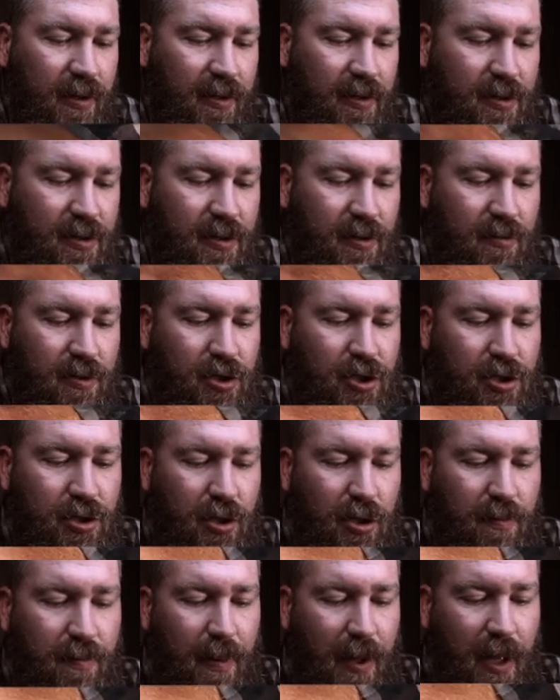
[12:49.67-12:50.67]
There's no
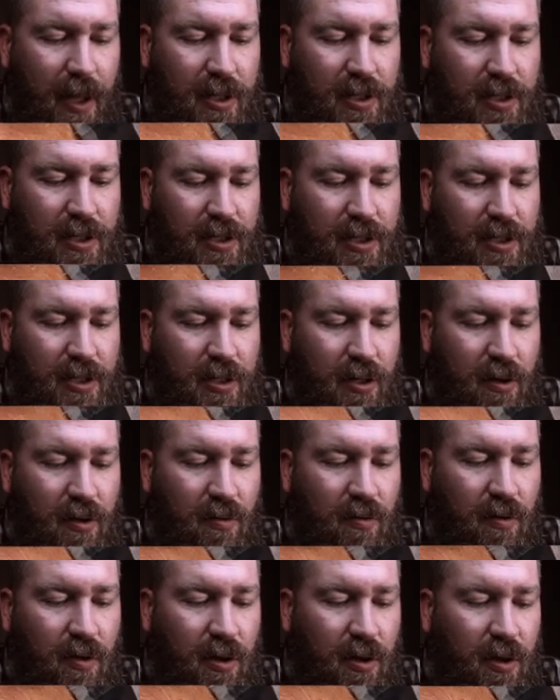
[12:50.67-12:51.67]
sharp edges,
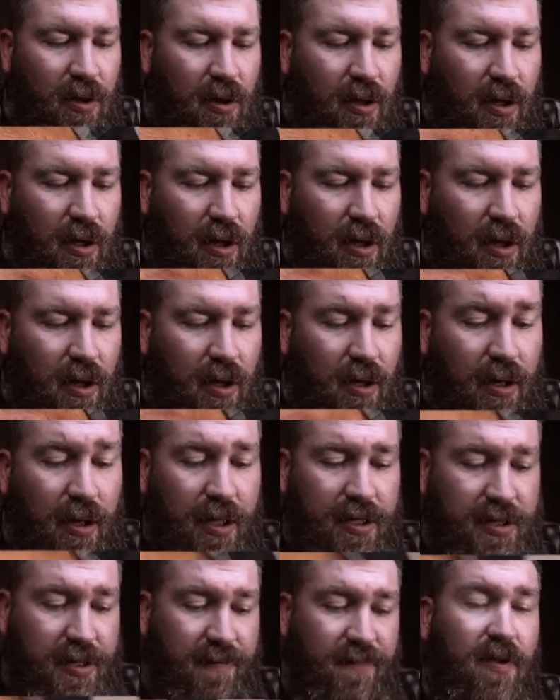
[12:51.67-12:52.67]
no.
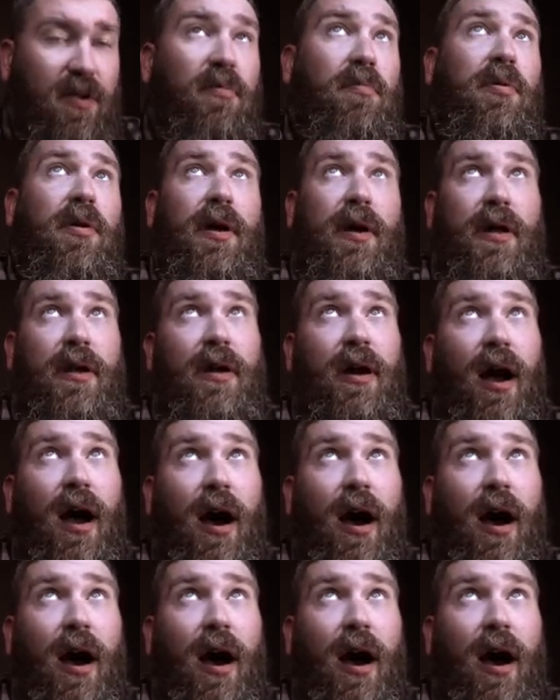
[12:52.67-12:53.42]
Except for the blade.